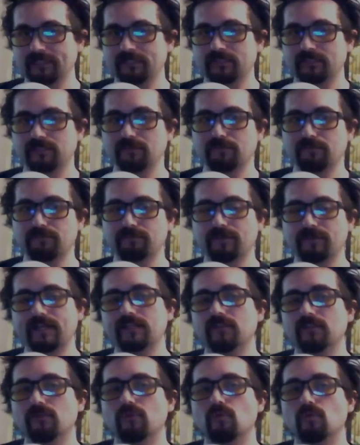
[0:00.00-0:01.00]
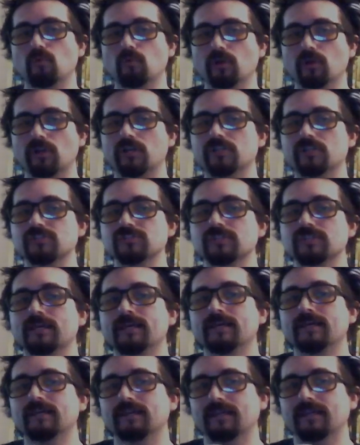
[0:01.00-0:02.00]
You follow the words
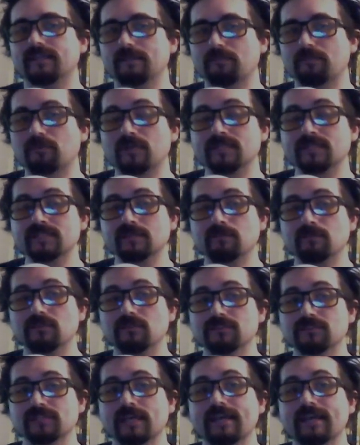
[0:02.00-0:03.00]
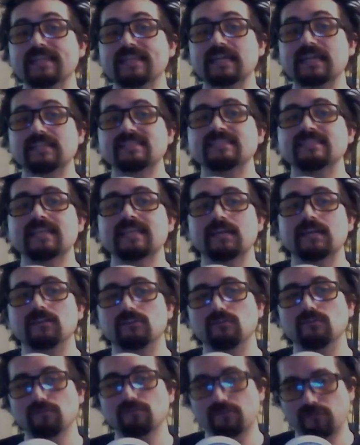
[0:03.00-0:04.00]
and the principles that set
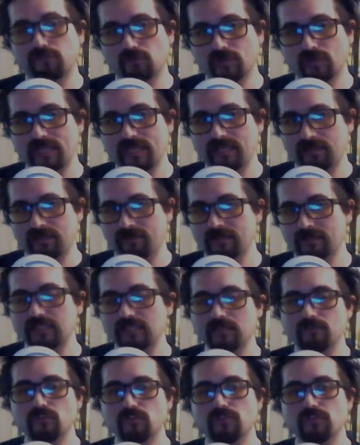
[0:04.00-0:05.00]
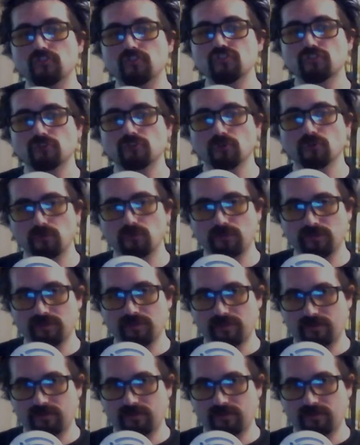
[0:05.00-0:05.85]
you free, that give you the truth.